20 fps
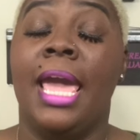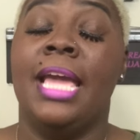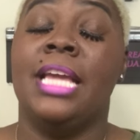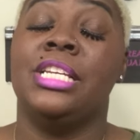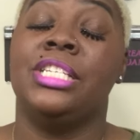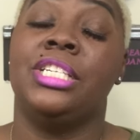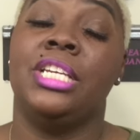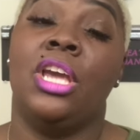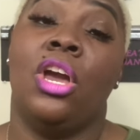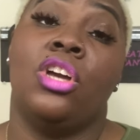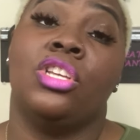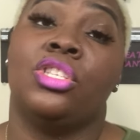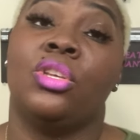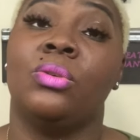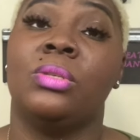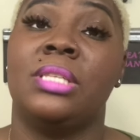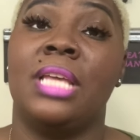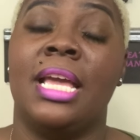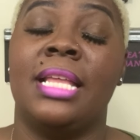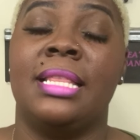And she
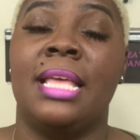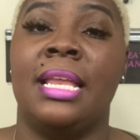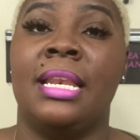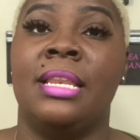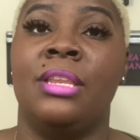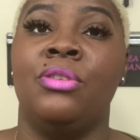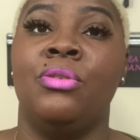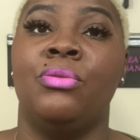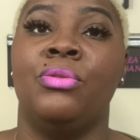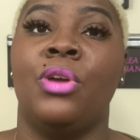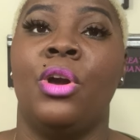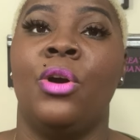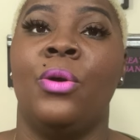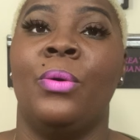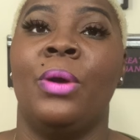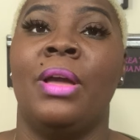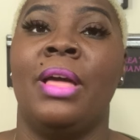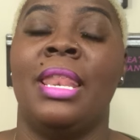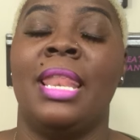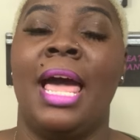also said that, you
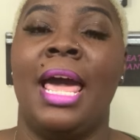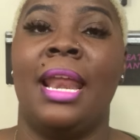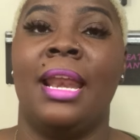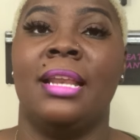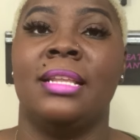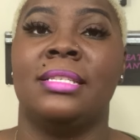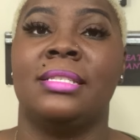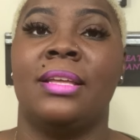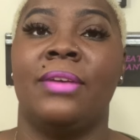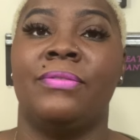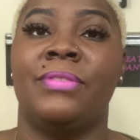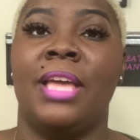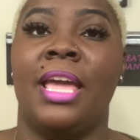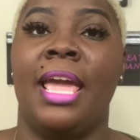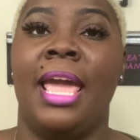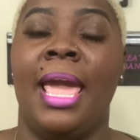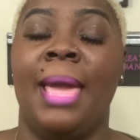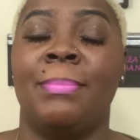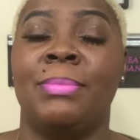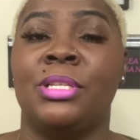know, a lot of the stuff
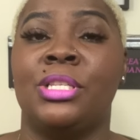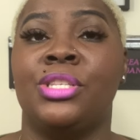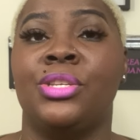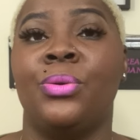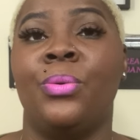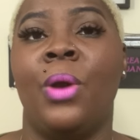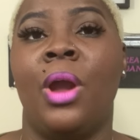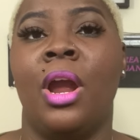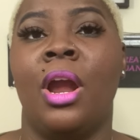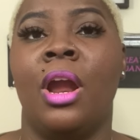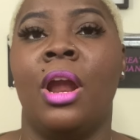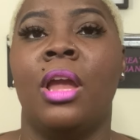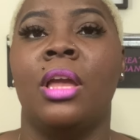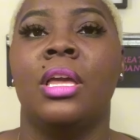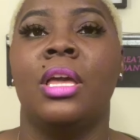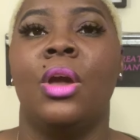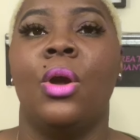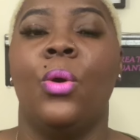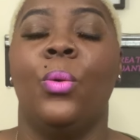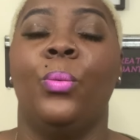that happened to her
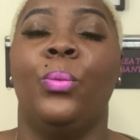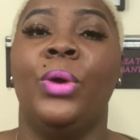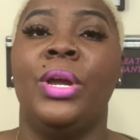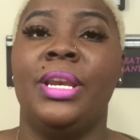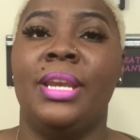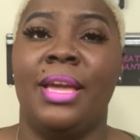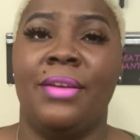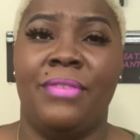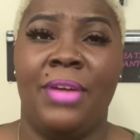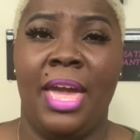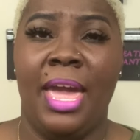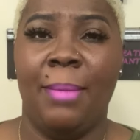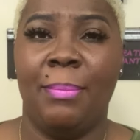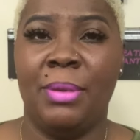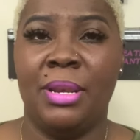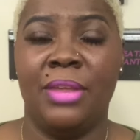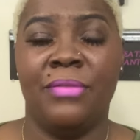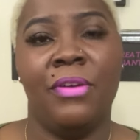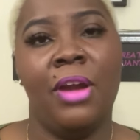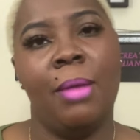wouldn't have
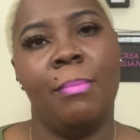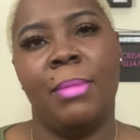happened if her